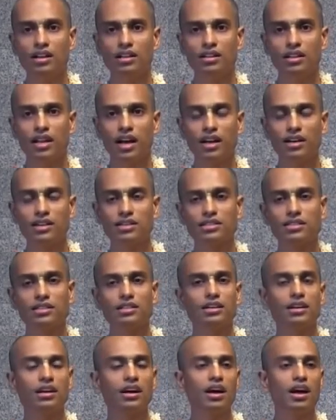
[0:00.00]
that
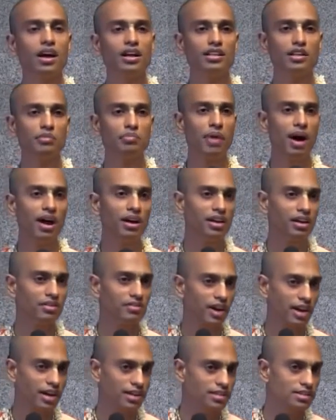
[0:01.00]
the
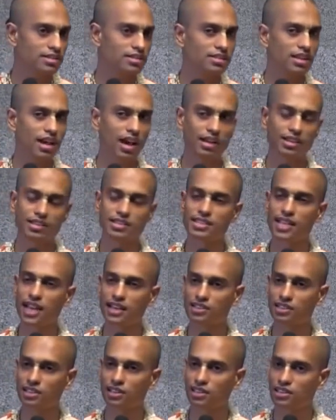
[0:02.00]
Pandavas are
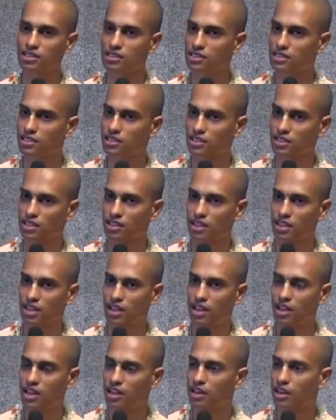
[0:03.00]
settled.
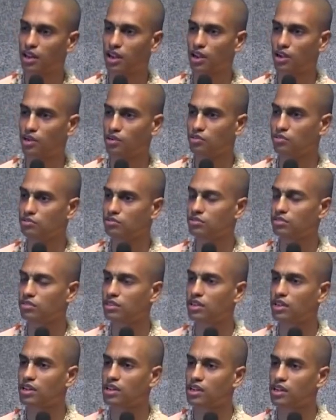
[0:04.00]
Now
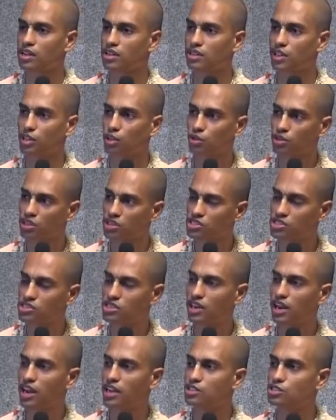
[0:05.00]
the
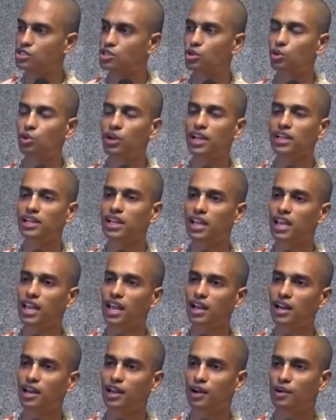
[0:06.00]
Yudhishthira is ruling the
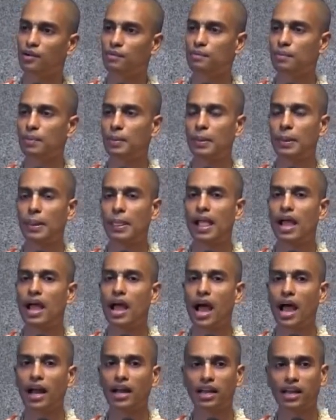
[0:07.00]
kingdom,
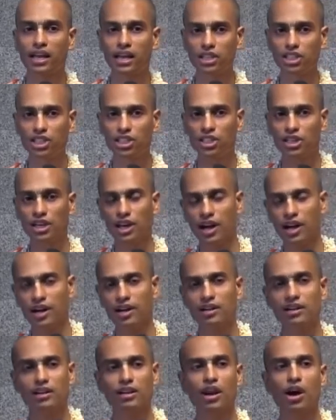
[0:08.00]
and
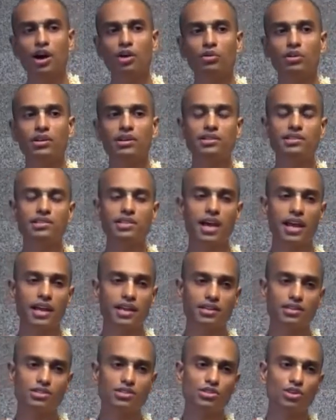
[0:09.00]
Krishna now
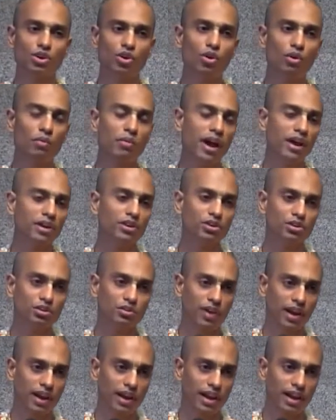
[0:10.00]
decides to go back to
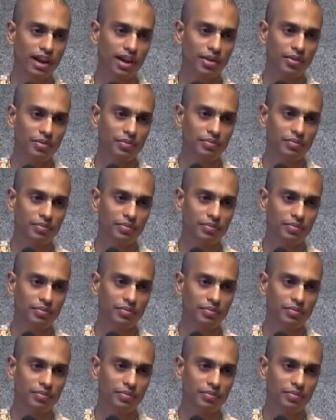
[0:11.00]
Dwaraka.